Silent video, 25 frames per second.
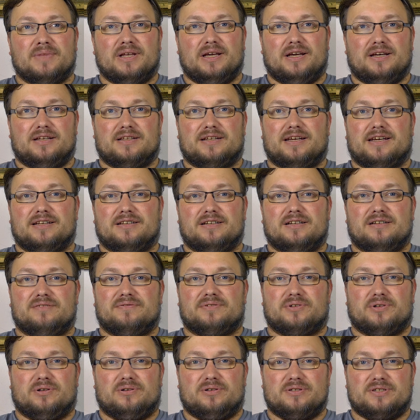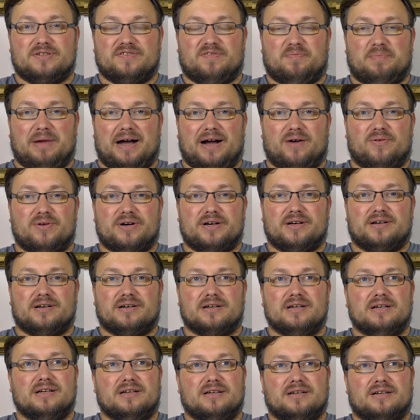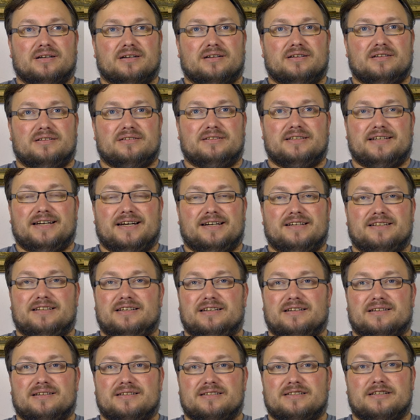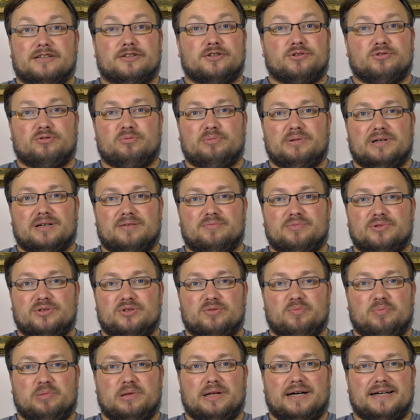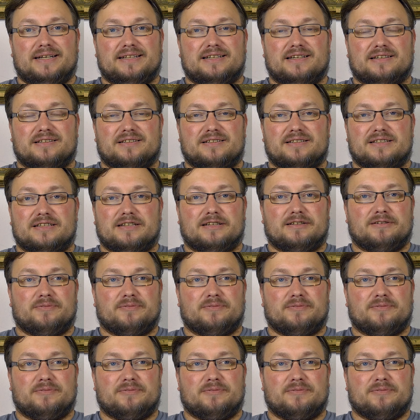It can deliver lots of power. The idea is that you'll be able to plug that